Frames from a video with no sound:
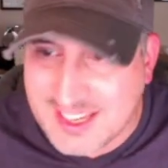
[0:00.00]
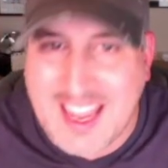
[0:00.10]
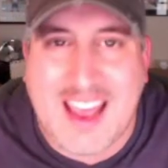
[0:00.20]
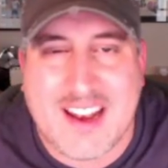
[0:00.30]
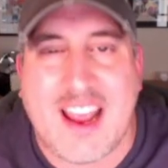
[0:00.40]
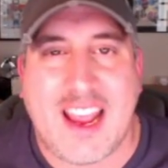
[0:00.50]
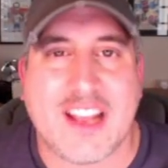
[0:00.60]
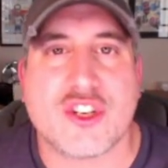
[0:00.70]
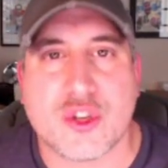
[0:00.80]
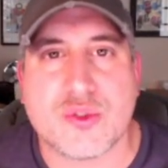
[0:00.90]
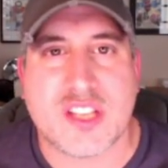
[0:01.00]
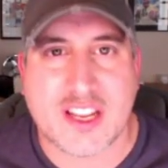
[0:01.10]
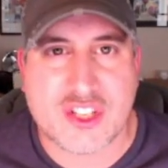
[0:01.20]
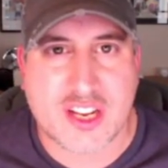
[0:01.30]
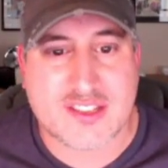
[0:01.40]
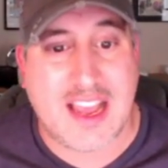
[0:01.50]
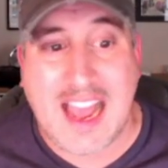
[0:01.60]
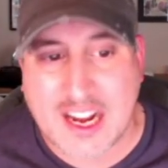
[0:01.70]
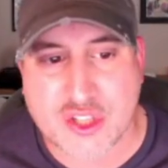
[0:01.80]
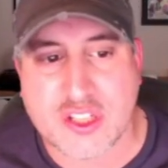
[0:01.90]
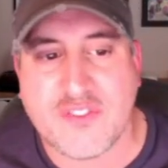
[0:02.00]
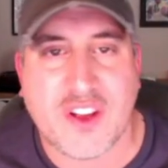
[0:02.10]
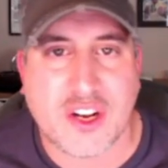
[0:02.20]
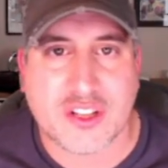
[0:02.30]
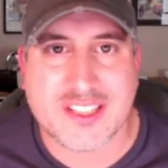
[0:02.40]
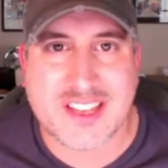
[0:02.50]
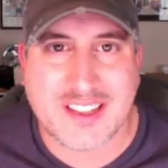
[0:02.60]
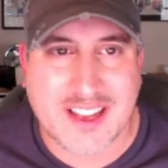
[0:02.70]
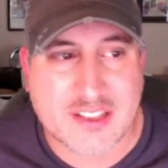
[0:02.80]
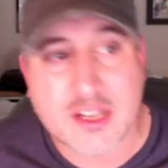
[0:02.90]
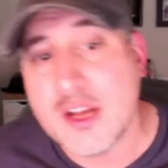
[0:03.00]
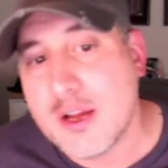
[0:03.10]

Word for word: can Andrew Sanchez actually defend all these takedowns?